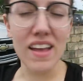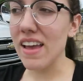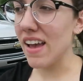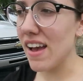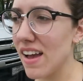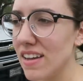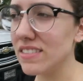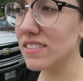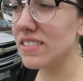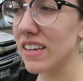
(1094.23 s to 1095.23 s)
And
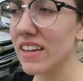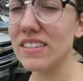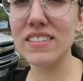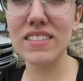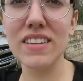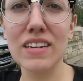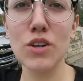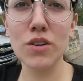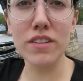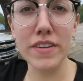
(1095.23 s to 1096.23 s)
I
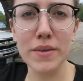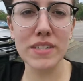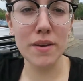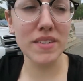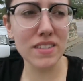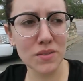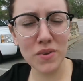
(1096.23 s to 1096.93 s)
totally forget what time it is,